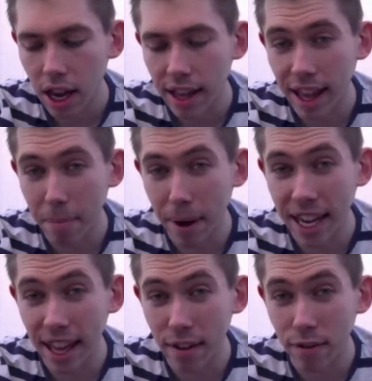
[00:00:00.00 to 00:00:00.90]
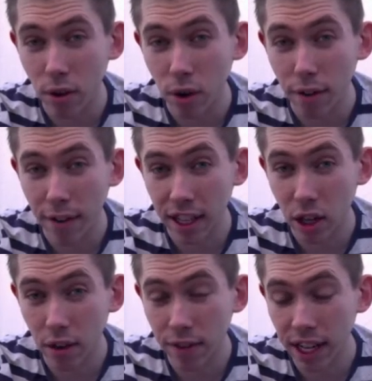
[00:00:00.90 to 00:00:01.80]
that may therefore affect a lot
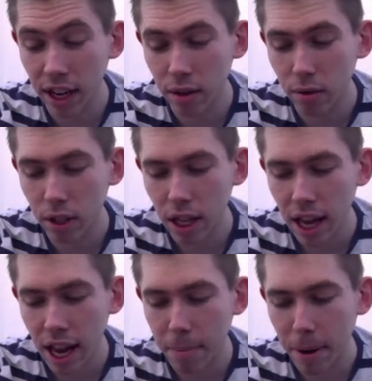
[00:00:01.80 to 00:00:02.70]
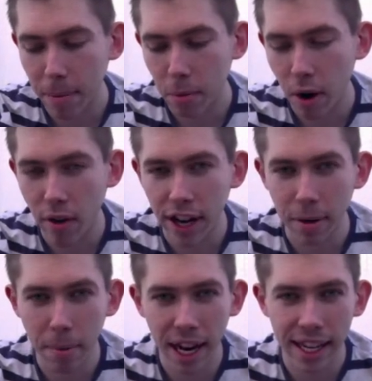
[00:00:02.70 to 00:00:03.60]
of videos, and people are worrying and
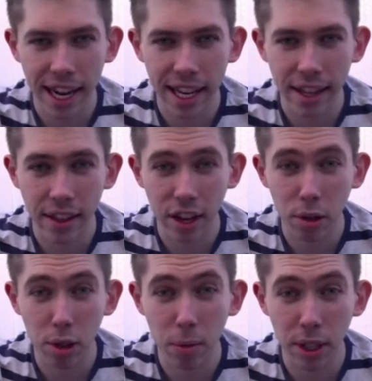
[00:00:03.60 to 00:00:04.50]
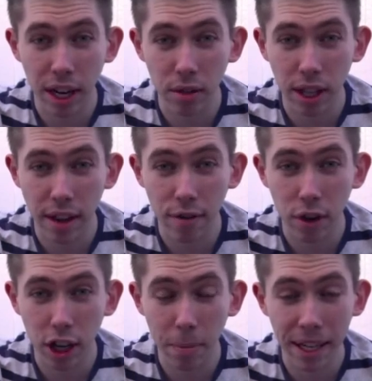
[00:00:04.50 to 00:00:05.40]
panicking that their YouTube channels are therefore
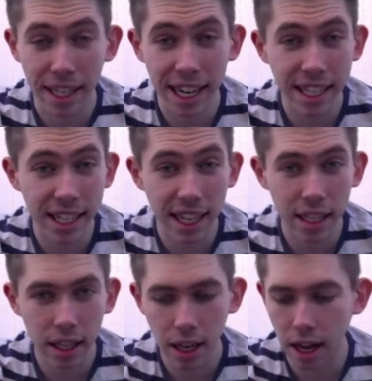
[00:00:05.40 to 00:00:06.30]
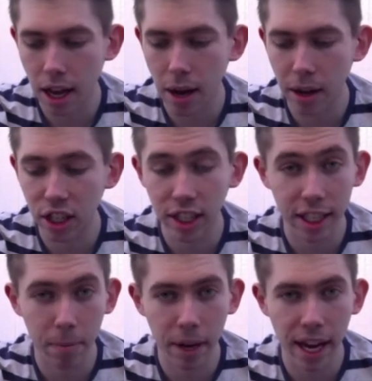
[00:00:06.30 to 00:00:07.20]
going to be deleted and just
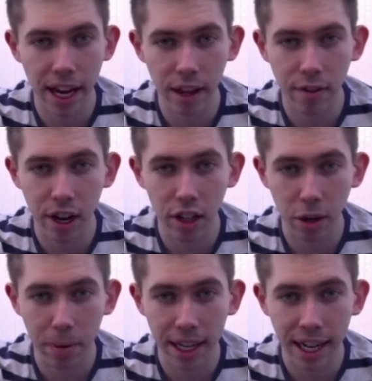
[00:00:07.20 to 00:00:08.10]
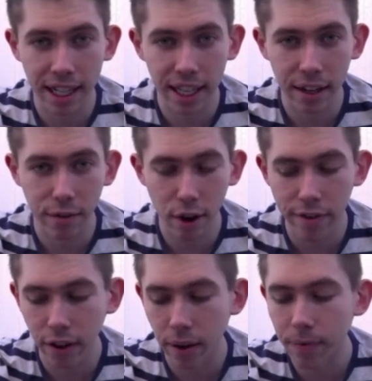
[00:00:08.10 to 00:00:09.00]
disappear, and their videos can be deleted
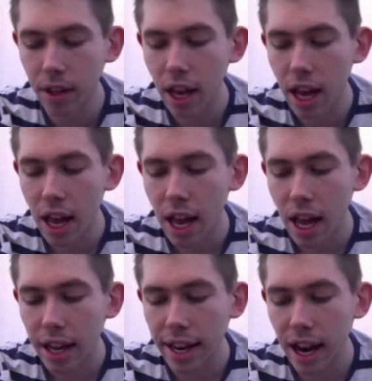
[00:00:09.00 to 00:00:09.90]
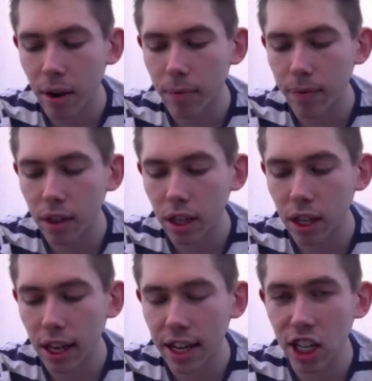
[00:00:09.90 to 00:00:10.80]
forever. Now,
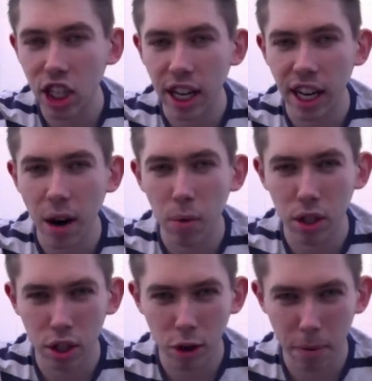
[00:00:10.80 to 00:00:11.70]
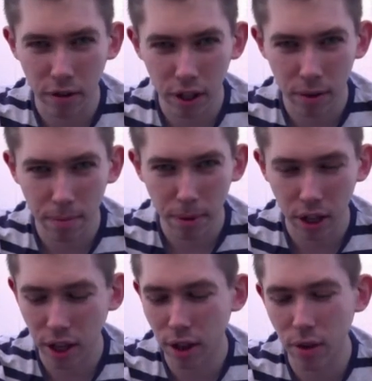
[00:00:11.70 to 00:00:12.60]
initially, I wasn't too bothered, because
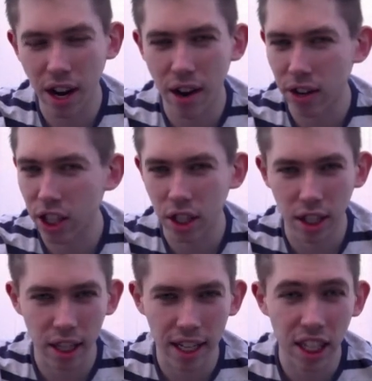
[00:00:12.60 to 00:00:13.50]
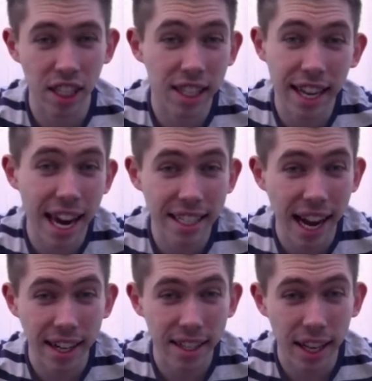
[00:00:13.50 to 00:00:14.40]
I thought, oh, it's just a scare
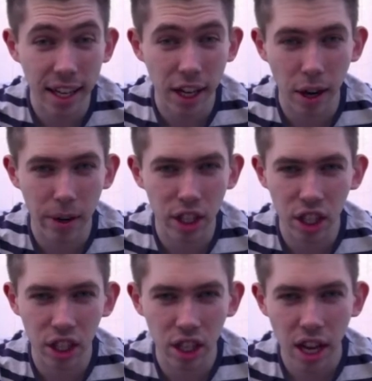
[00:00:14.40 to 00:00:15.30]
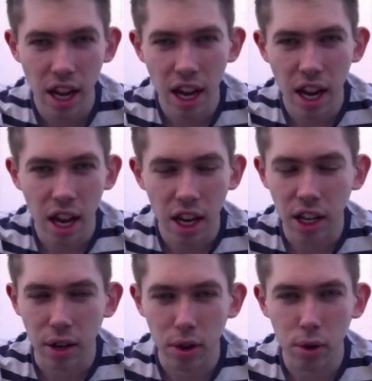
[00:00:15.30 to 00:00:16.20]
tactic, it's just, you
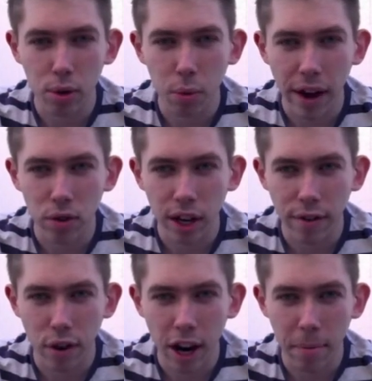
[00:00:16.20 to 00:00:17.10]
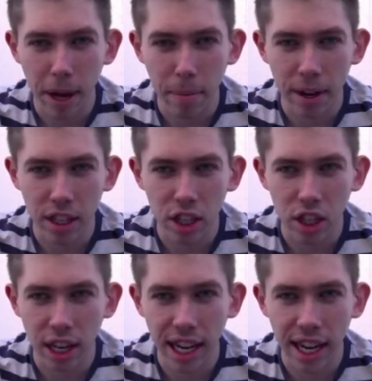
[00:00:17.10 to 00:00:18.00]
know, Google's way of trying to frighten people into just
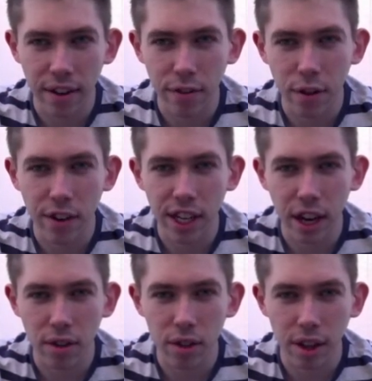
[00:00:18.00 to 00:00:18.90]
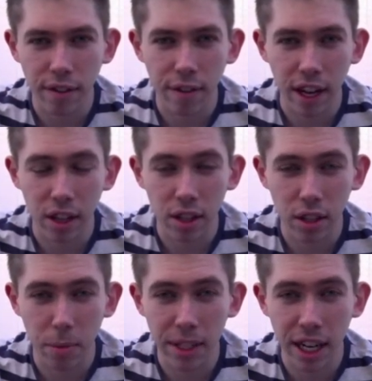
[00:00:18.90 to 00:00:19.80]
deleting a few videos that they think
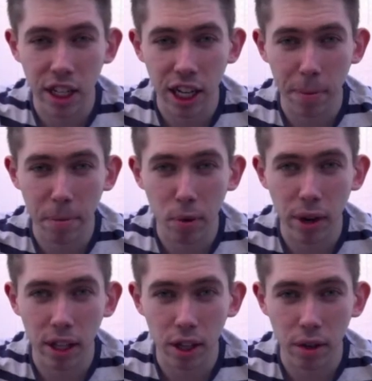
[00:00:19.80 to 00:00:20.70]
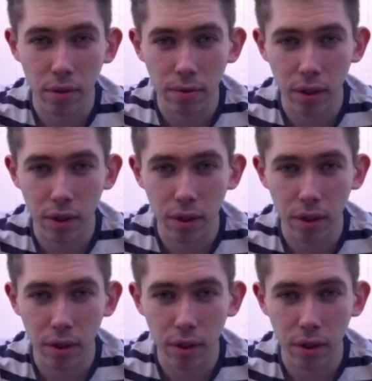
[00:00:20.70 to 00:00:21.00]
could potentially be brought into,